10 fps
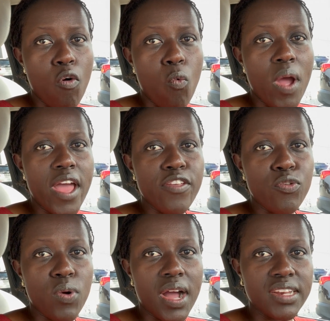where
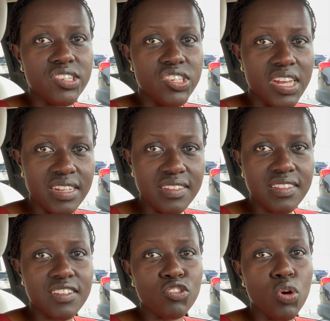you can
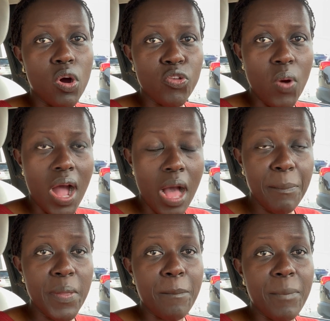just, you are
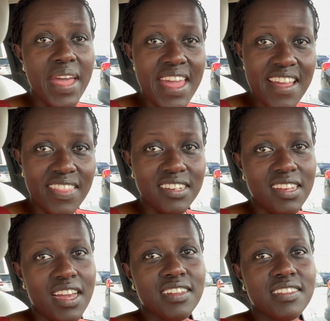happy paying the
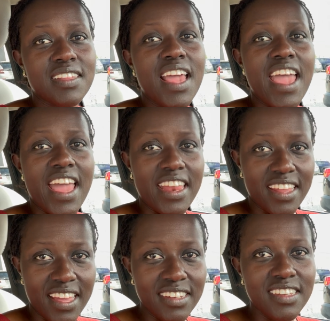tax
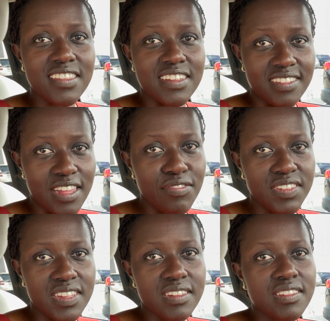and getting the
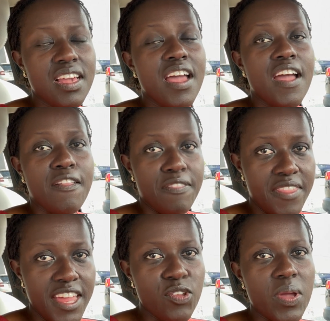services,
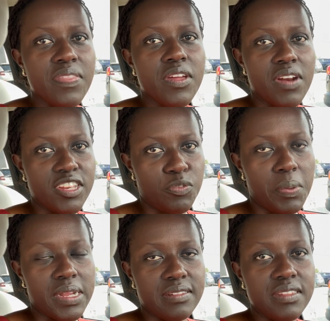then you're in the right
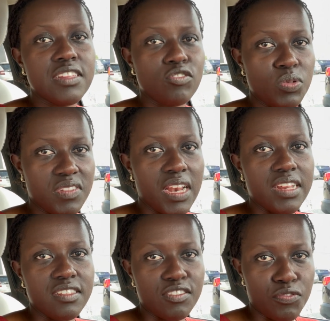place. Then
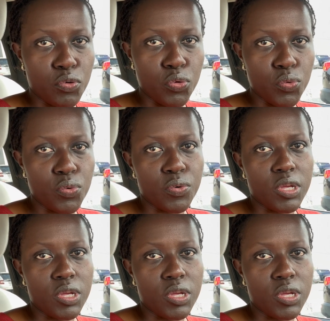Switzerland is for you.